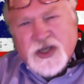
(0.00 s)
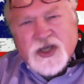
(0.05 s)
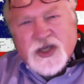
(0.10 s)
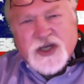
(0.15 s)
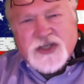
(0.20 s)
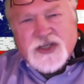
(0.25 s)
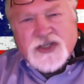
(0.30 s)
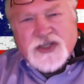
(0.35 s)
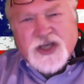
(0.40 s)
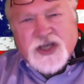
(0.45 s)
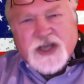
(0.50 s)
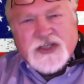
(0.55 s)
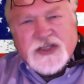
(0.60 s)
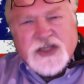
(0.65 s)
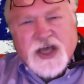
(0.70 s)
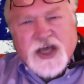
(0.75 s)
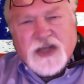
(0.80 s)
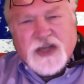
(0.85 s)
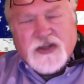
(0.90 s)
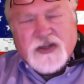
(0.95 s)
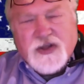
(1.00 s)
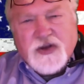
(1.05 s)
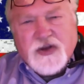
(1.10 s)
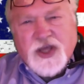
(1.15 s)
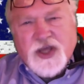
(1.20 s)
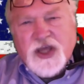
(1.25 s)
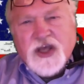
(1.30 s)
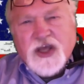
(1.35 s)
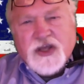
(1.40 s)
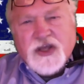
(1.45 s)
assigns that
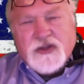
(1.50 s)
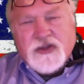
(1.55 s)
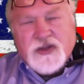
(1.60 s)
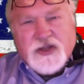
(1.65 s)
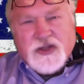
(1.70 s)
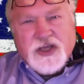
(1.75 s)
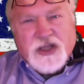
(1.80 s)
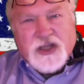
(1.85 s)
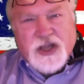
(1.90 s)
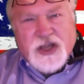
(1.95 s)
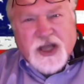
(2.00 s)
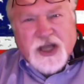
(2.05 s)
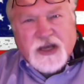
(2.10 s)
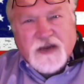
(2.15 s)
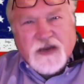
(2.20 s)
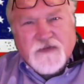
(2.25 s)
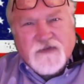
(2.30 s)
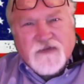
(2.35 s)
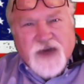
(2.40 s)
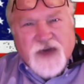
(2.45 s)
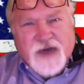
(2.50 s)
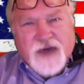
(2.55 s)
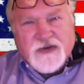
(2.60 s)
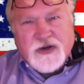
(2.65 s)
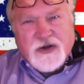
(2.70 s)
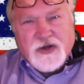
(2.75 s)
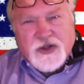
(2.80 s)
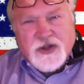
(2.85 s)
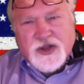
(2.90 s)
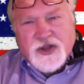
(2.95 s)
duty to the elected
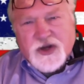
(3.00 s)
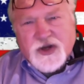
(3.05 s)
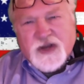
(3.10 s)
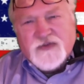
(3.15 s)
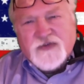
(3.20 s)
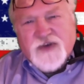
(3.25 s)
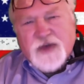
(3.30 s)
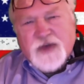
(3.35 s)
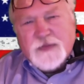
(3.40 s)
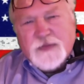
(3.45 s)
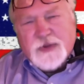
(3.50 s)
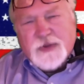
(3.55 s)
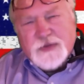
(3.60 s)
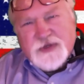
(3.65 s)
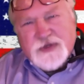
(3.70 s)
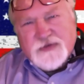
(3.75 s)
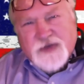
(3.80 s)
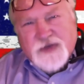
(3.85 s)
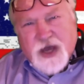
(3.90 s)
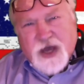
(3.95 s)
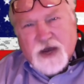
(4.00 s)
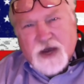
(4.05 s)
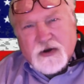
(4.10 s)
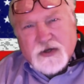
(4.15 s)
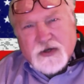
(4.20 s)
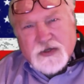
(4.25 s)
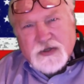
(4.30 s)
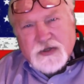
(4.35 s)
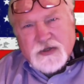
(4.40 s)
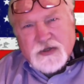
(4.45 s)
535 members of
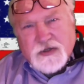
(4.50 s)
Congress?